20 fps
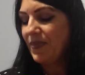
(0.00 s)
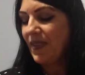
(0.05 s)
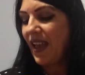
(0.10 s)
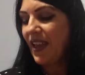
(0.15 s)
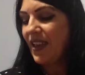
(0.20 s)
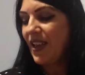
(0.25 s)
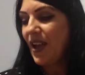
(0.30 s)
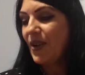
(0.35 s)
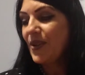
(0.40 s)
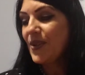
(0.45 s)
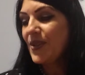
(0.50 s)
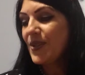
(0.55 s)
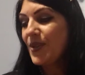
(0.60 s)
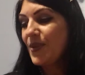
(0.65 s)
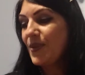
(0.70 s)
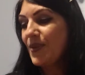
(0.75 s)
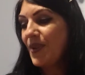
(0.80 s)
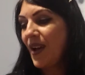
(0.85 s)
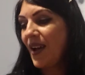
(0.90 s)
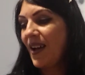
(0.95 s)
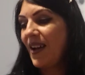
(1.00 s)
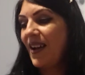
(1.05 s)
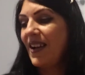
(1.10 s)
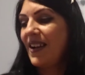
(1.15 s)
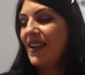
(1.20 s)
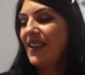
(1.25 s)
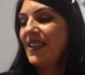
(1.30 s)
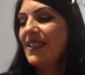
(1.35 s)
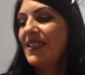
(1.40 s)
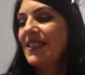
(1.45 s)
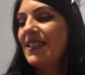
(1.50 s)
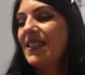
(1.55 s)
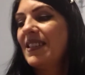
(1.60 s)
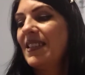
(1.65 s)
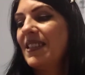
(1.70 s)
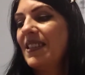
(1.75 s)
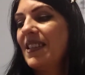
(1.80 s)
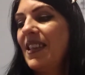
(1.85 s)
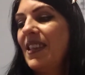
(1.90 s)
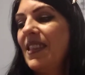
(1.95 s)
I also got
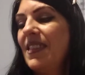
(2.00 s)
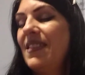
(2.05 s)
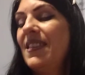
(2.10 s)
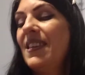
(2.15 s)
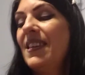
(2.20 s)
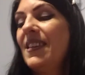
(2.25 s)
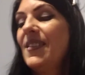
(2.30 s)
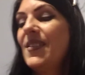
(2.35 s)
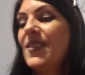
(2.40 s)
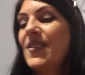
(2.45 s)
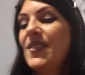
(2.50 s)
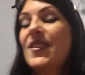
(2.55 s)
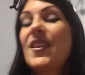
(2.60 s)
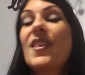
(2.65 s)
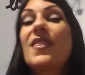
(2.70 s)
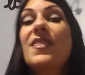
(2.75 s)
this.